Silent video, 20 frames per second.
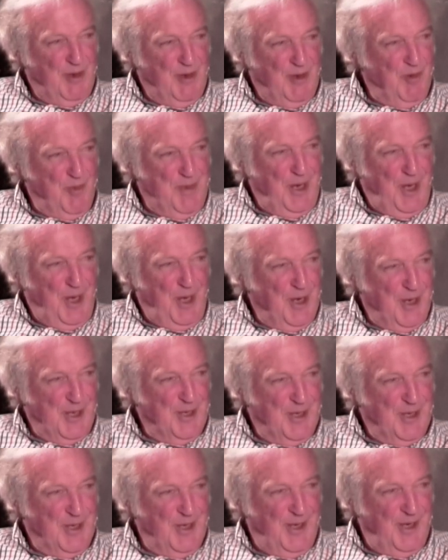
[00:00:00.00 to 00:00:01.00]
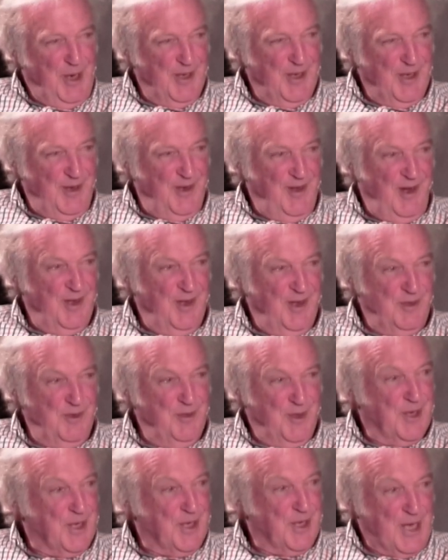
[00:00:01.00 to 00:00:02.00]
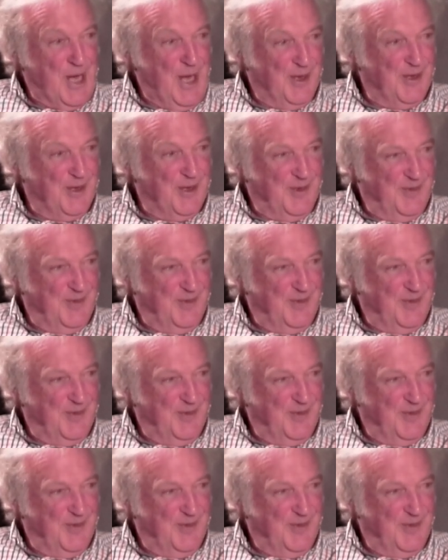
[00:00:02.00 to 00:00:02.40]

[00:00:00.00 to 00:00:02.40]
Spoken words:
would be like. I don't think I can.